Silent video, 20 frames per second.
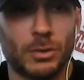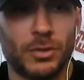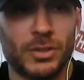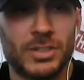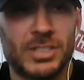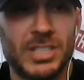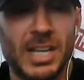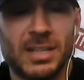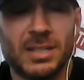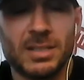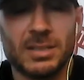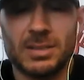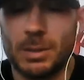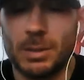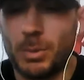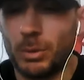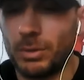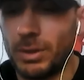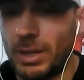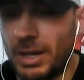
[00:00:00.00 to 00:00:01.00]
So for 10
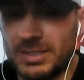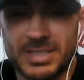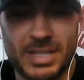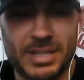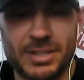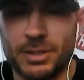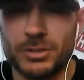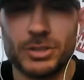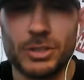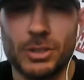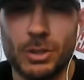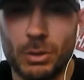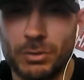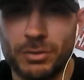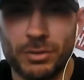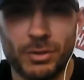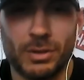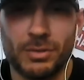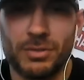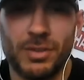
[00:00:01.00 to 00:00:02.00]
years ago,
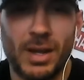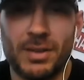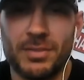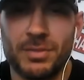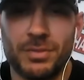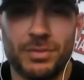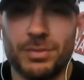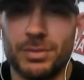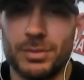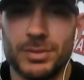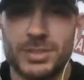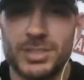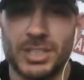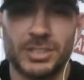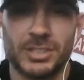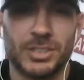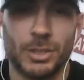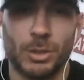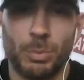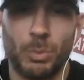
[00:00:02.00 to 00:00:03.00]
for a 5 or
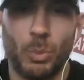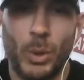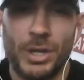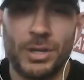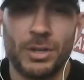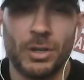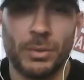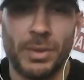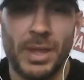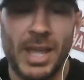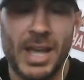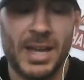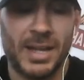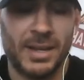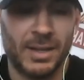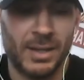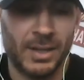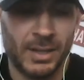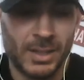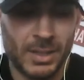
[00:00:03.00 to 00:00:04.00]
6 year window, they
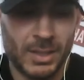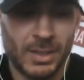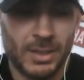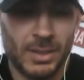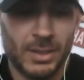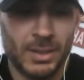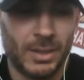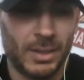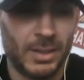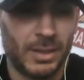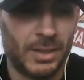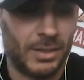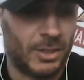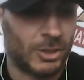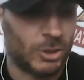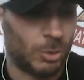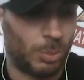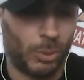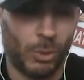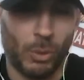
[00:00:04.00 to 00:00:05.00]
had an
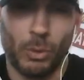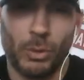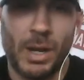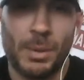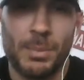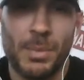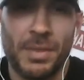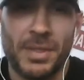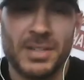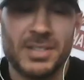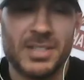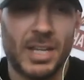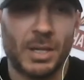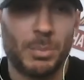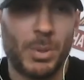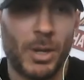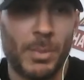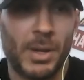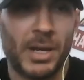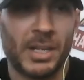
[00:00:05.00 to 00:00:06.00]
initial program that they
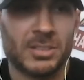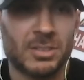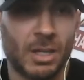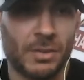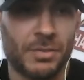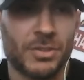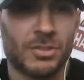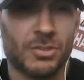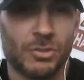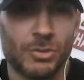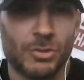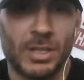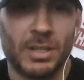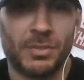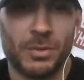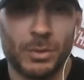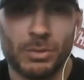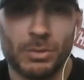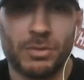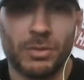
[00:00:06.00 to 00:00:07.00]
take paramedics off the street.
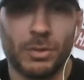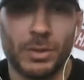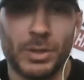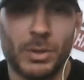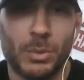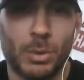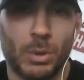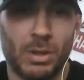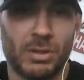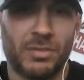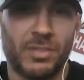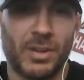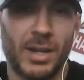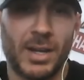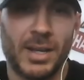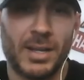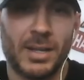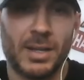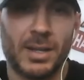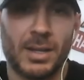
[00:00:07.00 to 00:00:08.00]
If you were fully
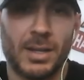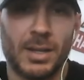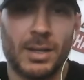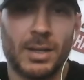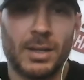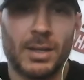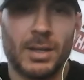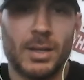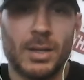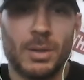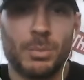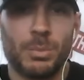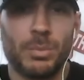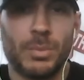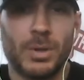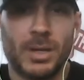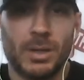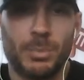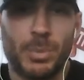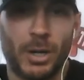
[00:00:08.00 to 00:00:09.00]
qualified
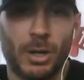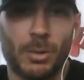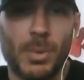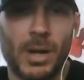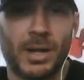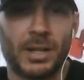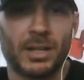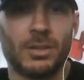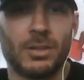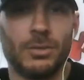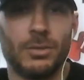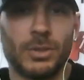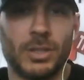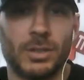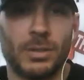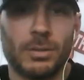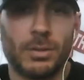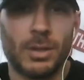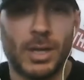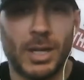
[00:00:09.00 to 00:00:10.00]
paramedic, you
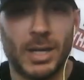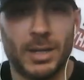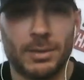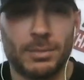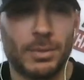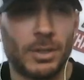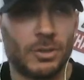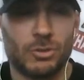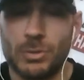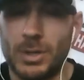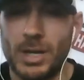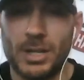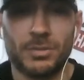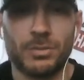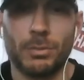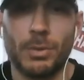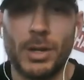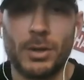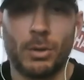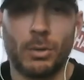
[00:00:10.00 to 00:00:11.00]
could
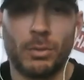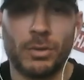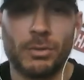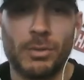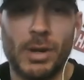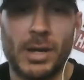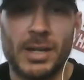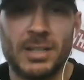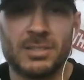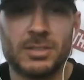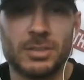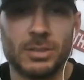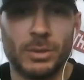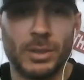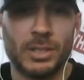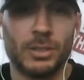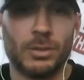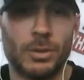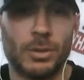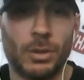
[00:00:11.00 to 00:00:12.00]
transfer right into
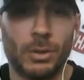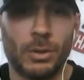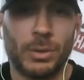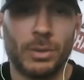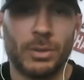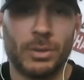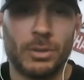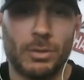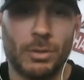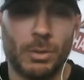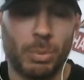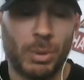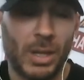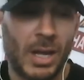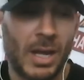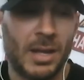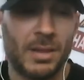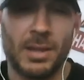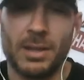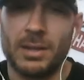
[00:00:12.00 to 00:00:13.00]
it. You'd go and you
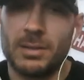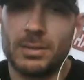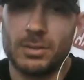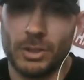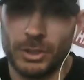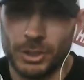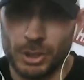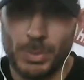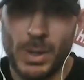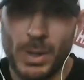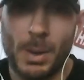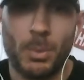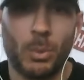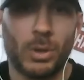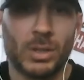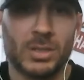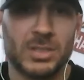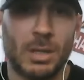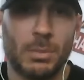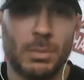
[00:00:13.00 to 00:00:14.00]
apply, they'd look at your
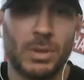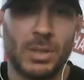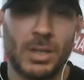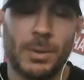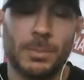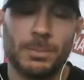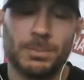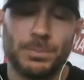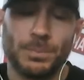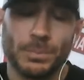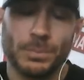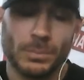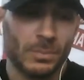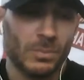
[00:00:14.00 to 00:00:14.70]
paperwork, same thing.